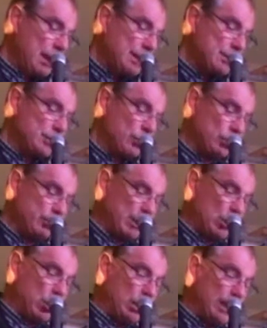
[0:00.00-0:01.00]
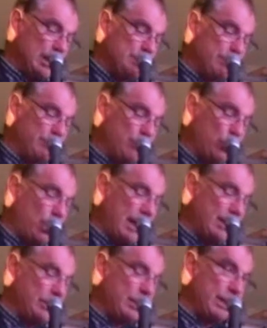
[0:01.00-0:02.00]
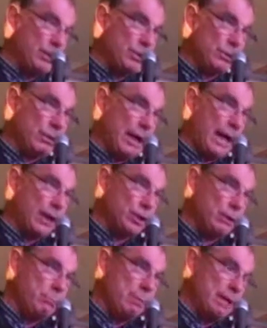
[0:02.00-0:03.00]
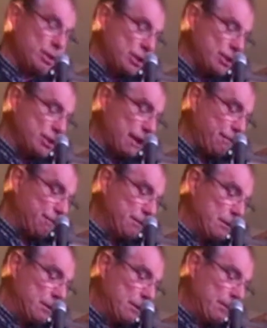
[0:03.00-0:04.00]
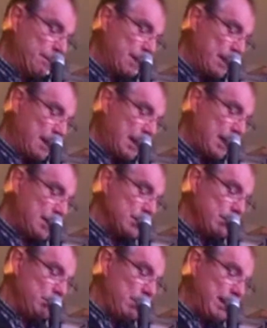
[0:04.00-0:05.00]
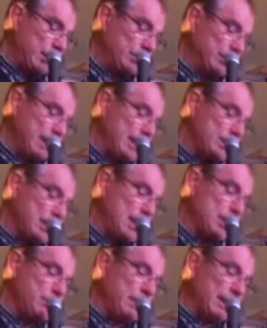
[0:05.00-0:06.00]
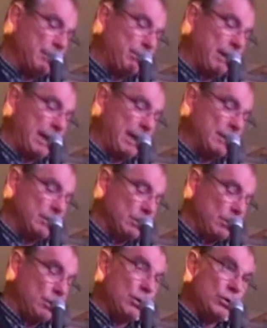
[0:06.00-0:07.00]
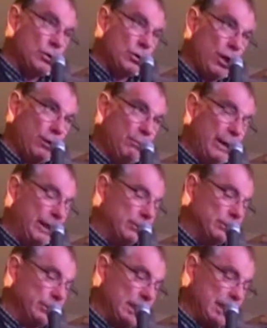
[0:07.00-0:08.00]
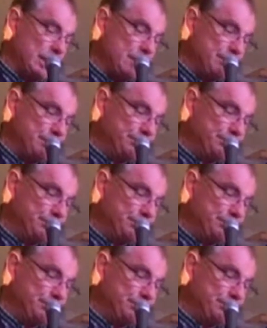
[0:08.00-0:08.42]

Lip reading: As I talked about qualities before, how you need to actually measure stuff, and medical needs need to be compared to non-medical needs.